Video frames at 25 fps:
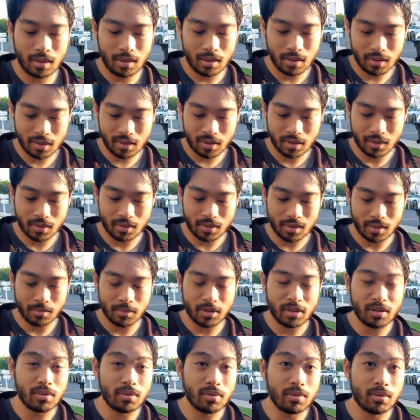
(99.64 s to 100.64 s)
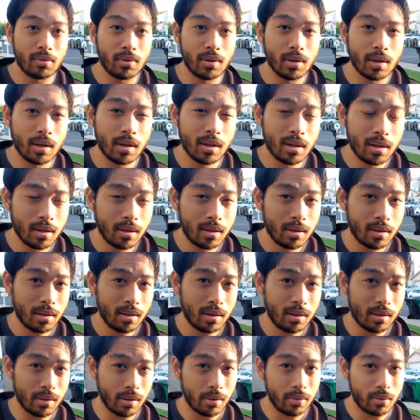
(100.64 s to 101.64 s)
So some two
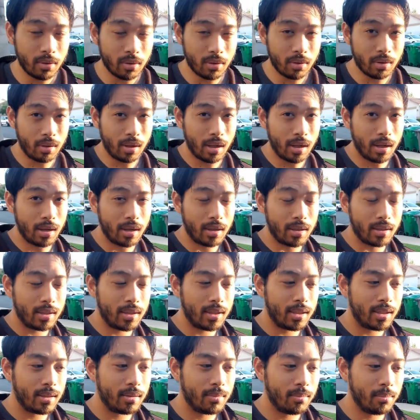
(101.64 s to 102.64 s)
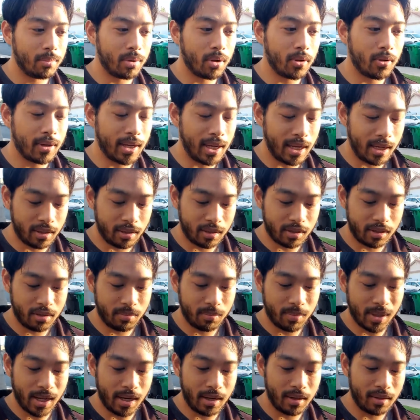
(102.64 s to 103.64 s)
local bulk English
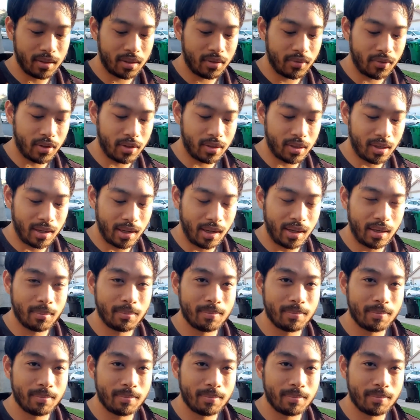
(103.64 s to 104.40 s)
blends for today.